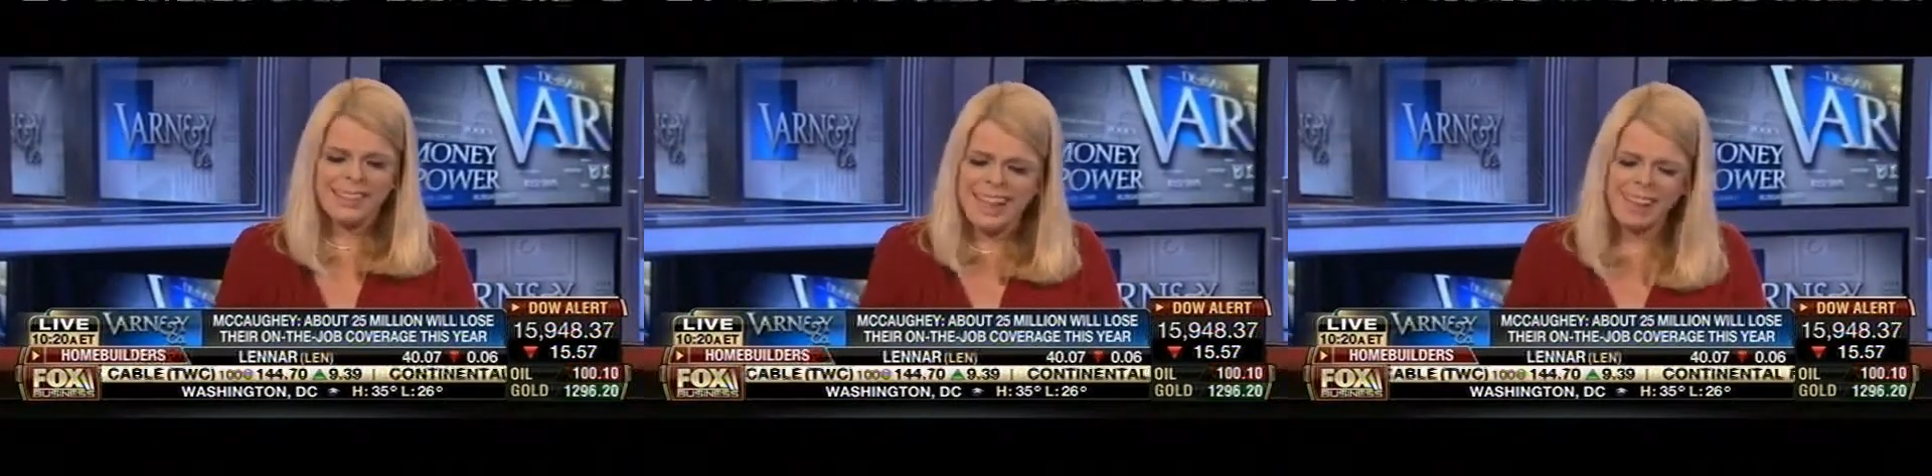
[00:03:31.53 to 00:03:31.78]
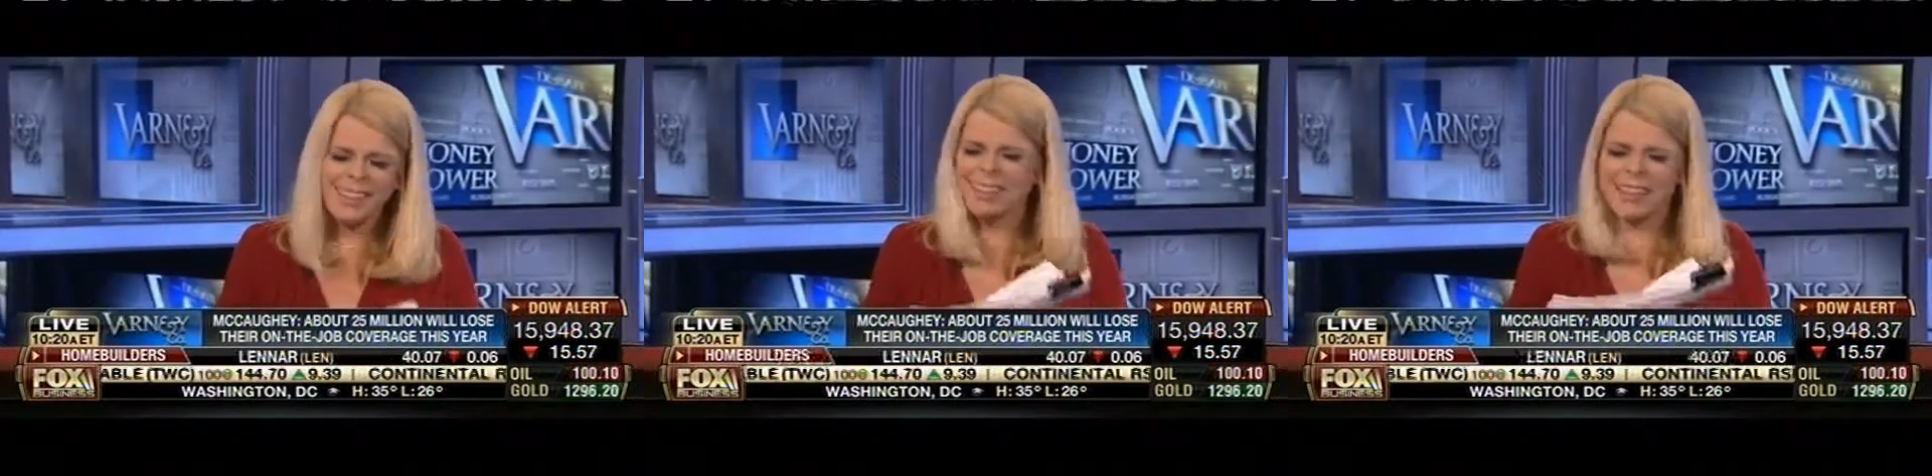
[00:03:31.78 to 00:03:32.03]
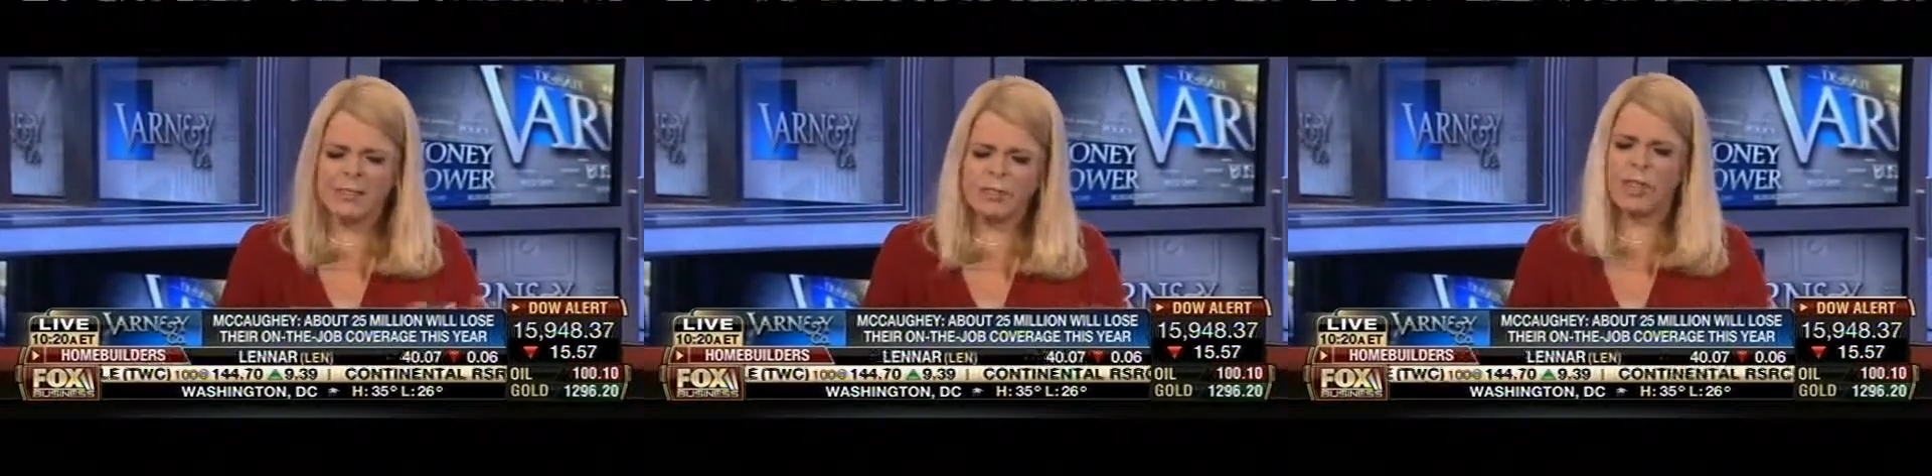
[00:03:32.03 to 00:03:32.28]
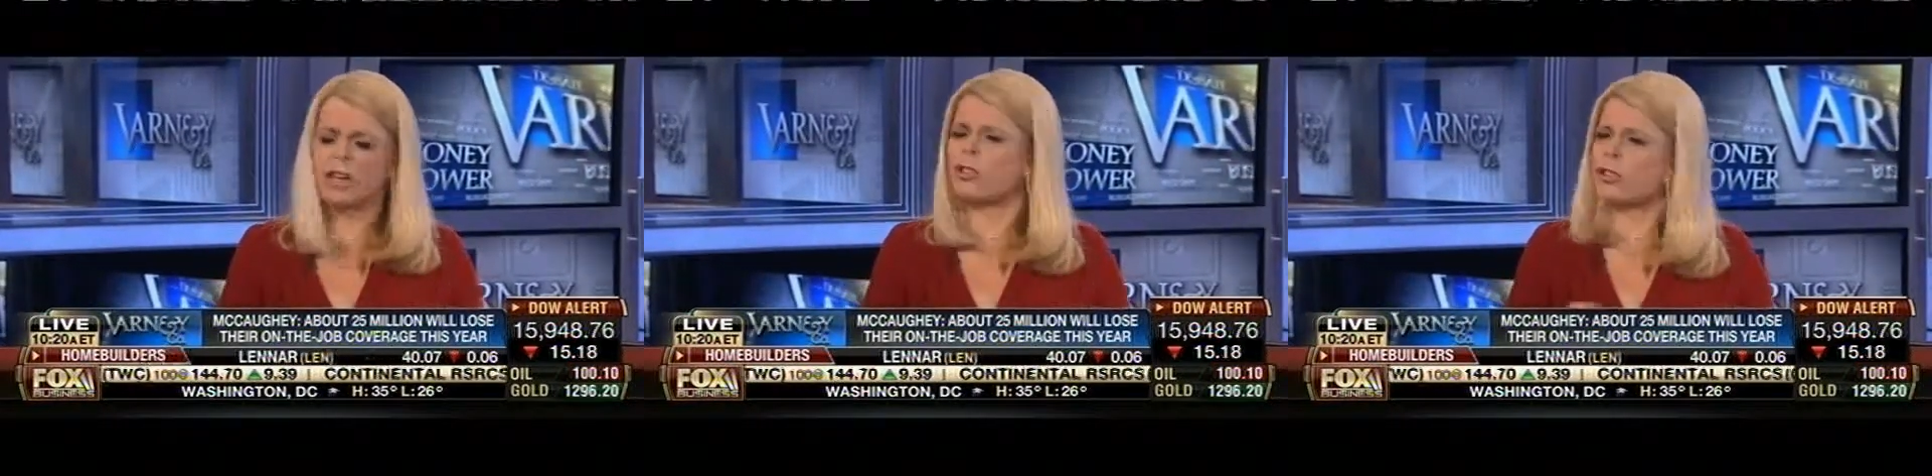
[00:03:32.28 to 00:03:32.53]
now that
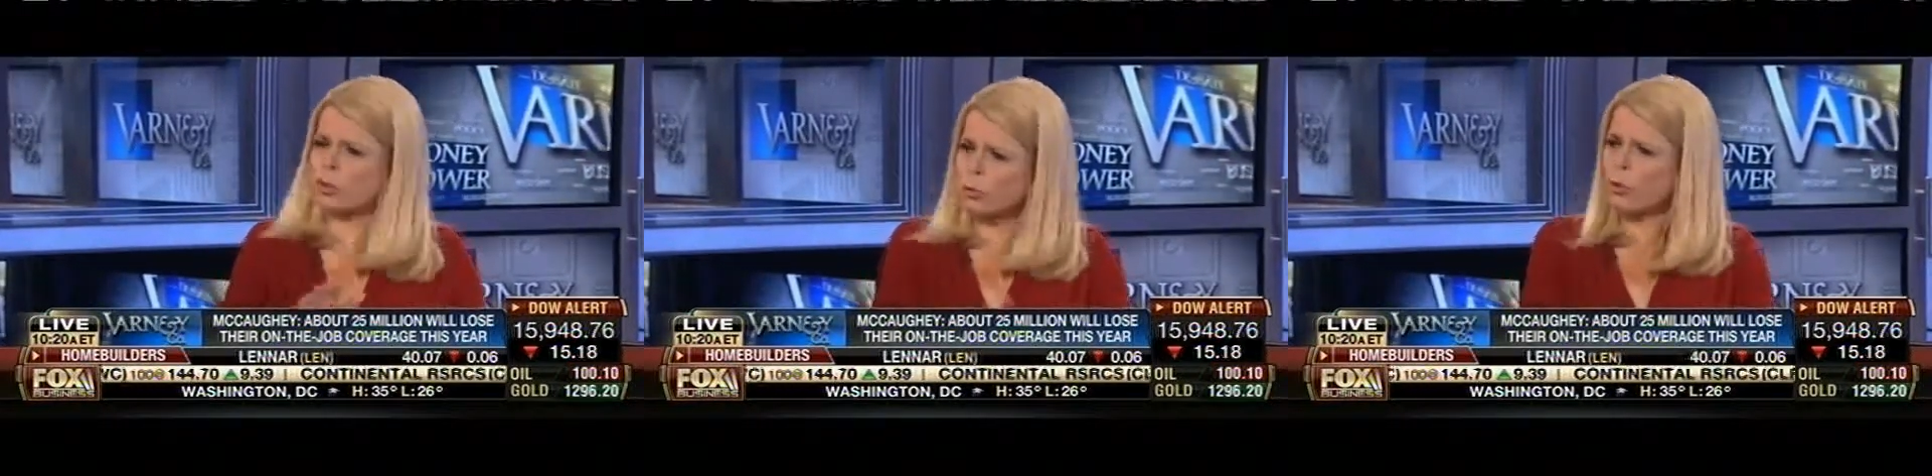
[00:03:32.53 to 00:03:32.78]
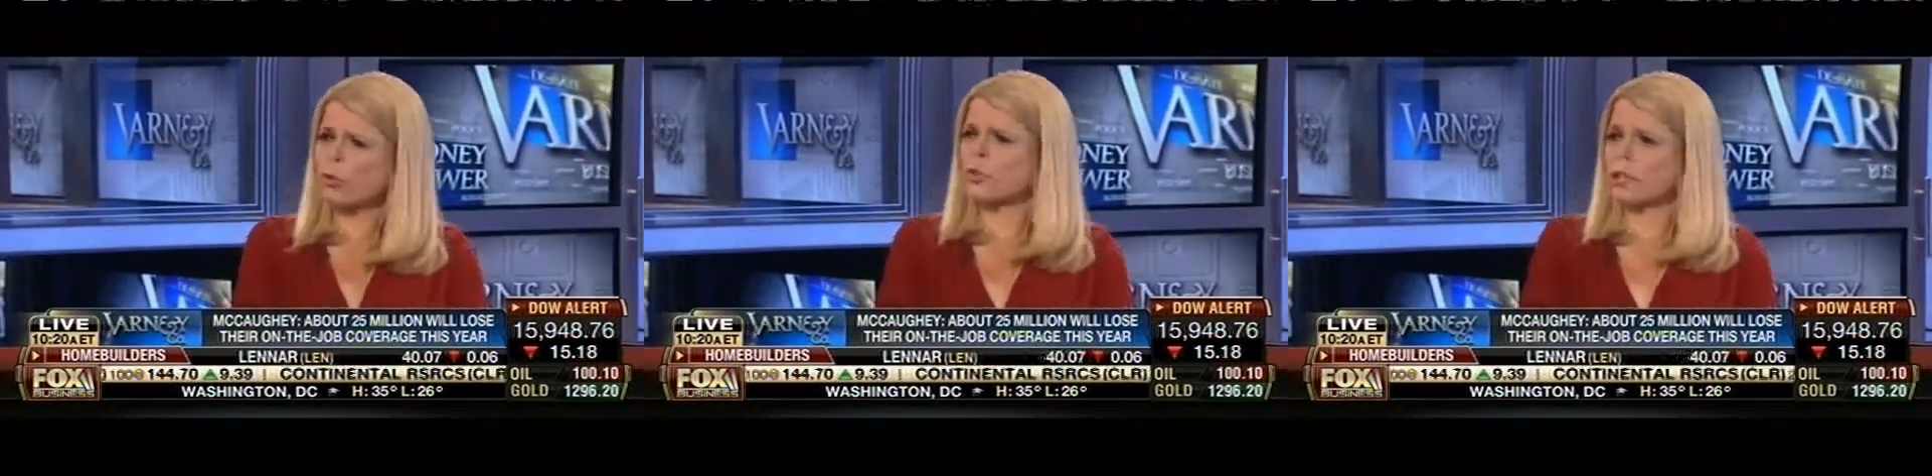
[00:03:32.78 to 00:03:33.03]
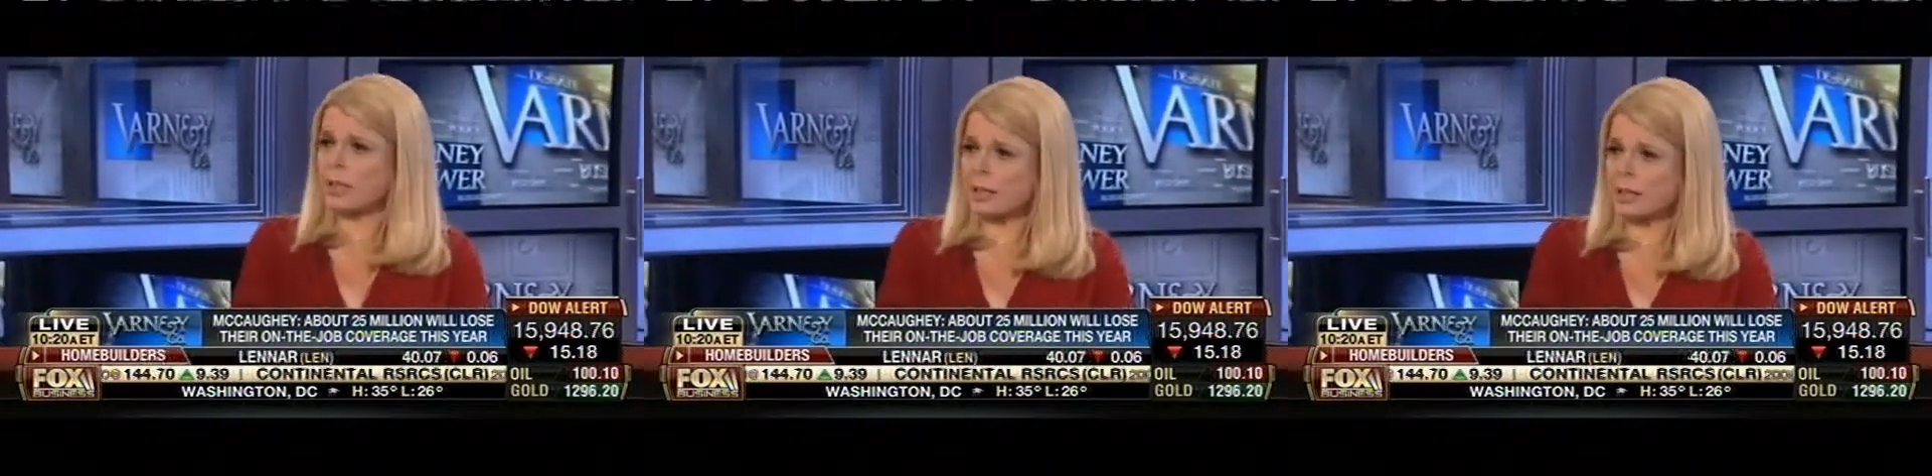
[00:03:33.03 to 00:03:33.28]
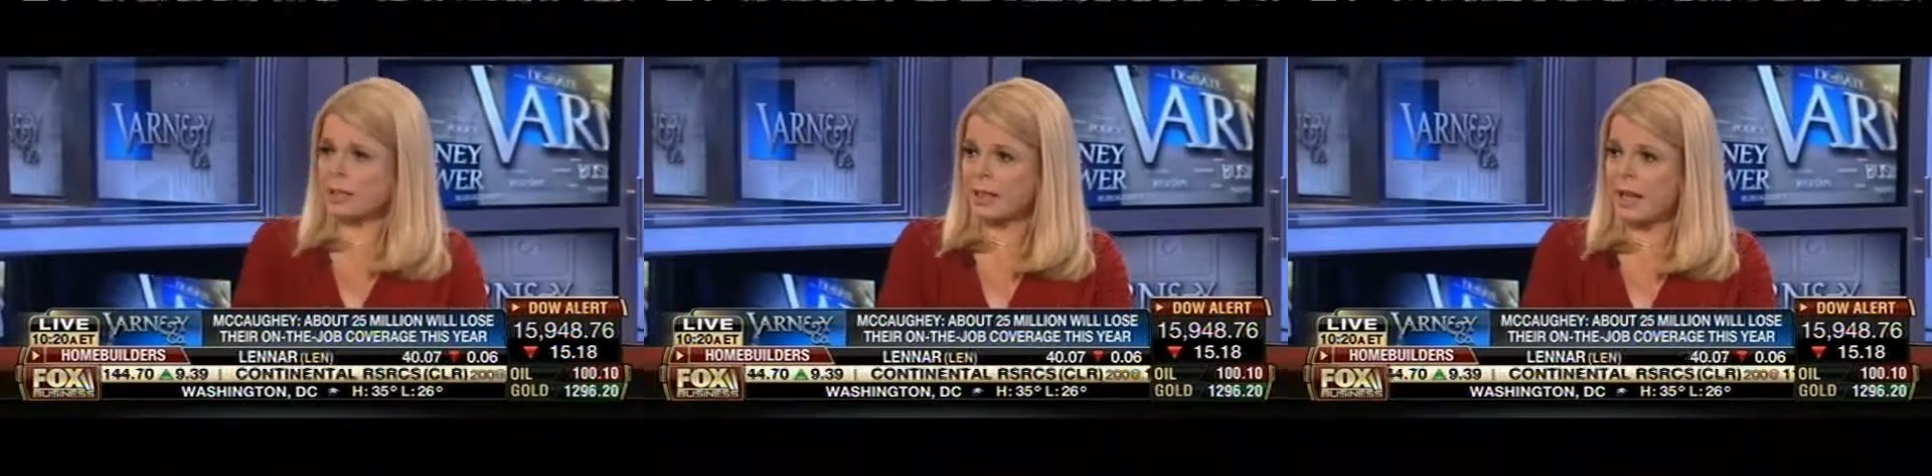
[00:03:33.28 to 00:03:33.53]
they've changed the rules
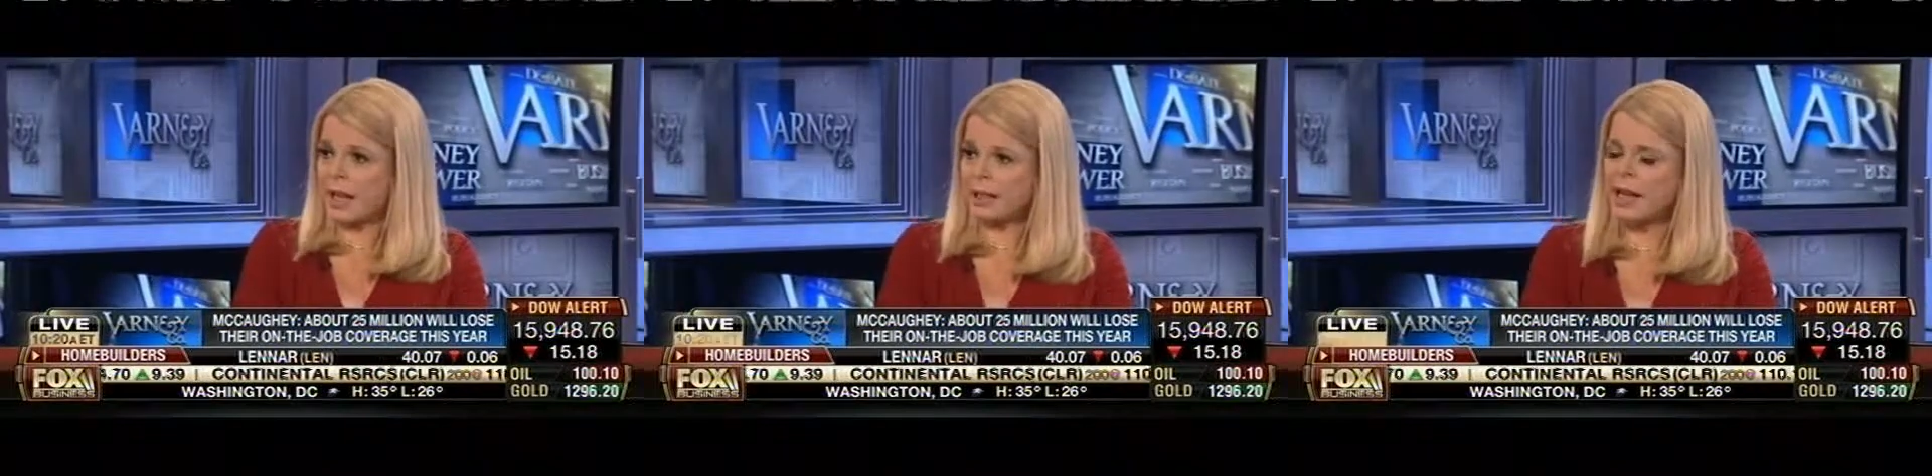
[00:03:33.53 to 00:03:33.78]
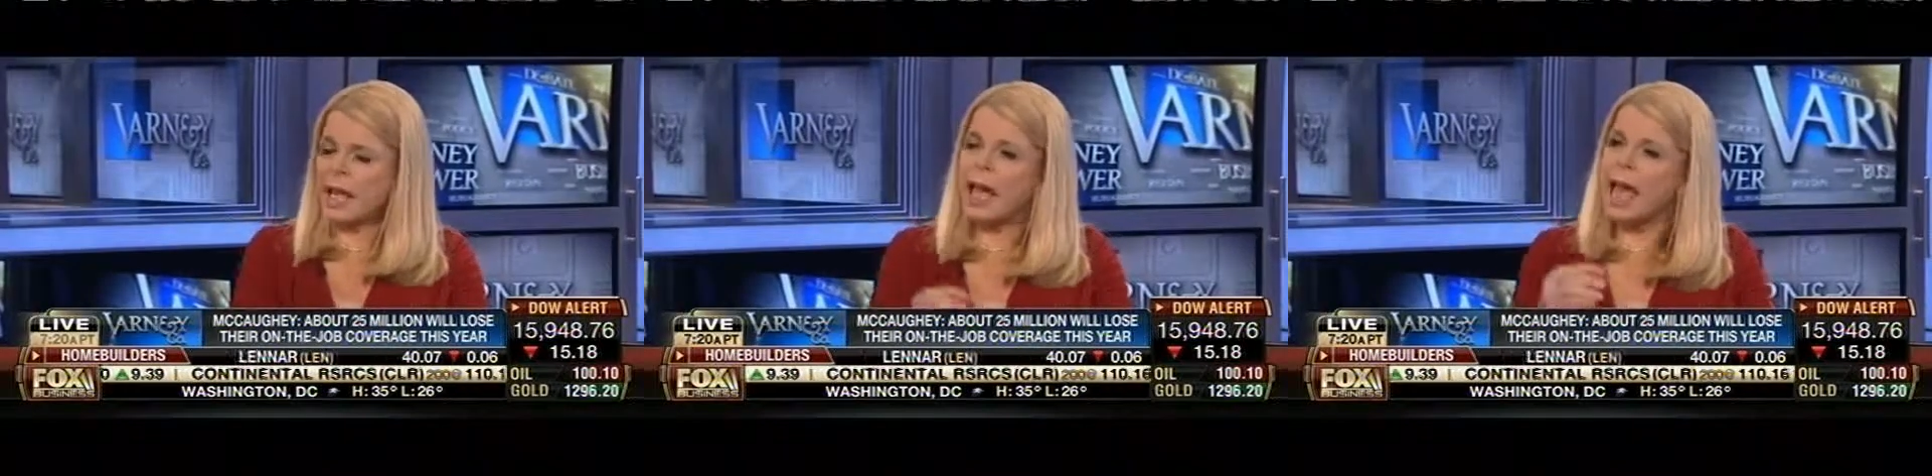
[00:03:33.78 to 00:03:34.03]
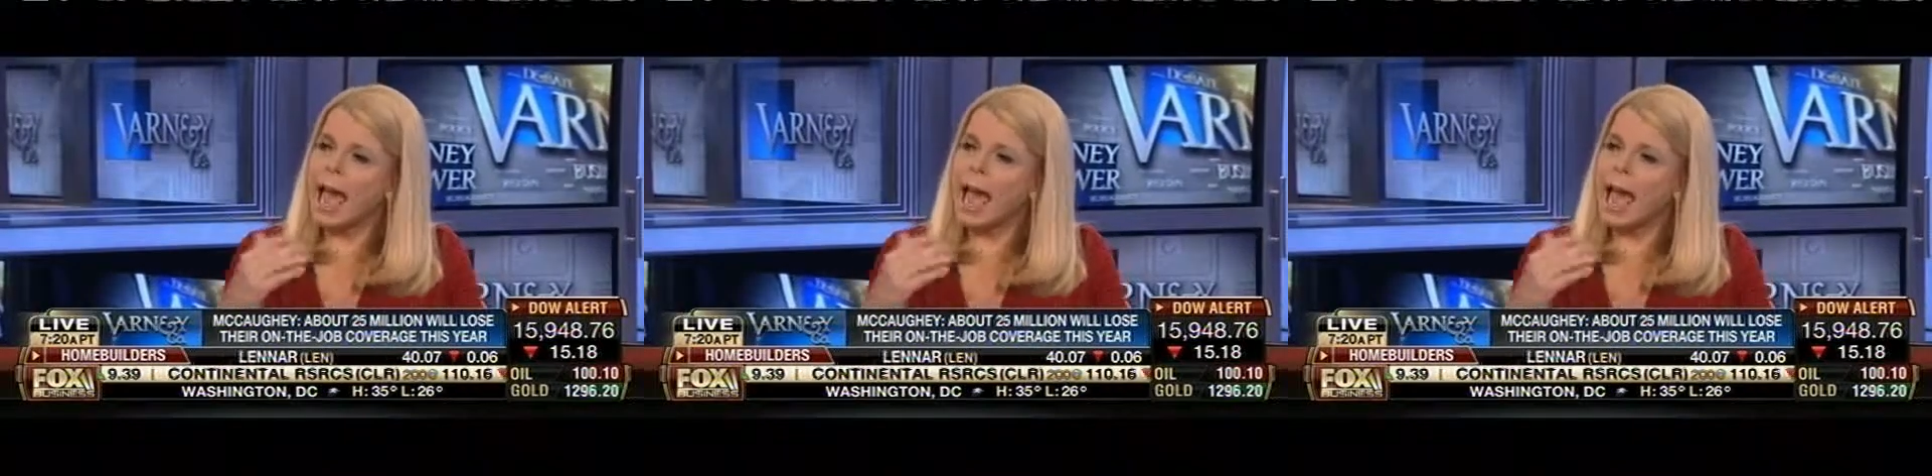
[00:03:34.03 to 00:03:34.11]
on us again,